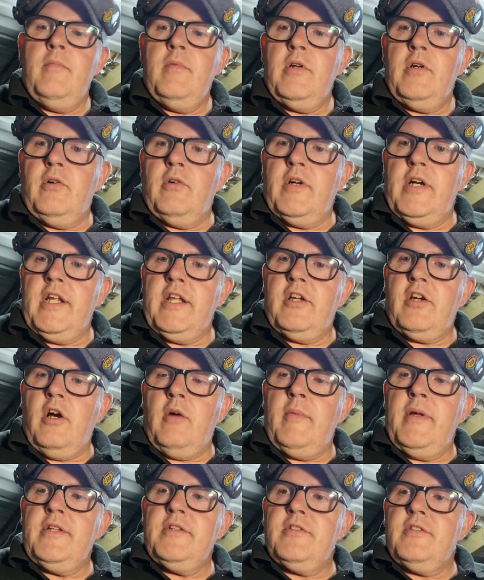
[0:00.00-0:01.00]
Or any
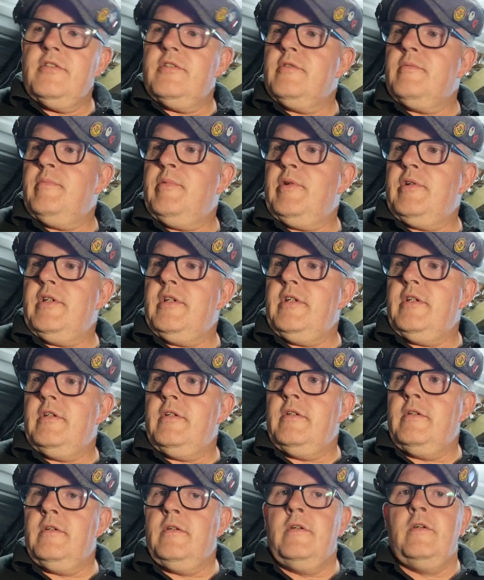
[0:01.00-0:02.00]
comments, just put
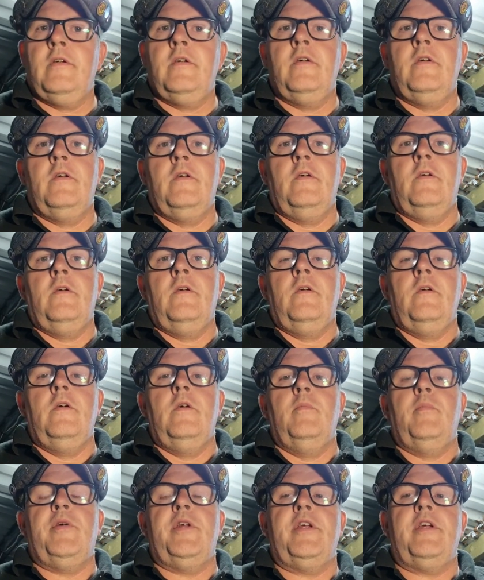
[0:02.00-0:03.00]

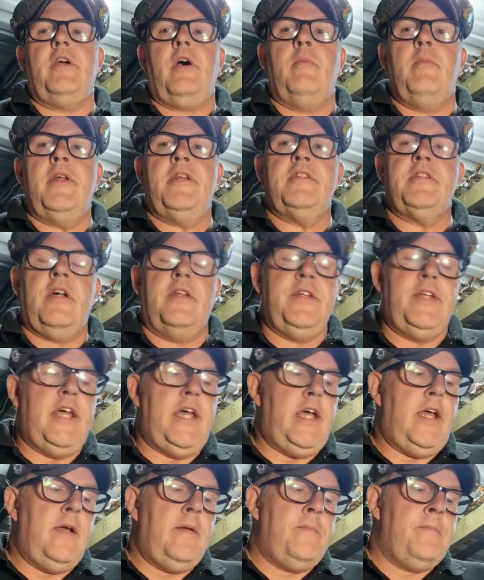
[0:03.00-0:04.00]
a comment on
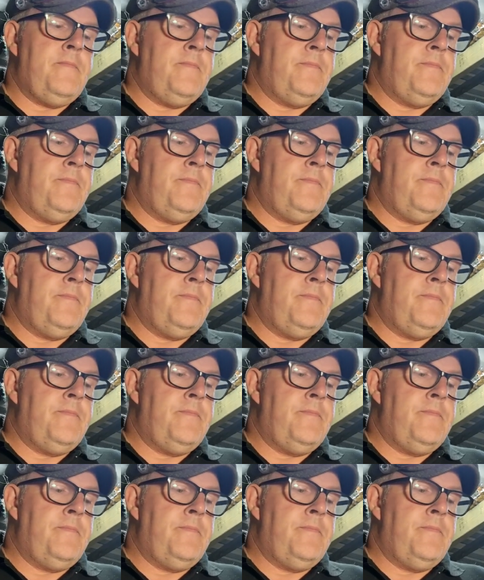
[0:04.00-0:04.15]
there.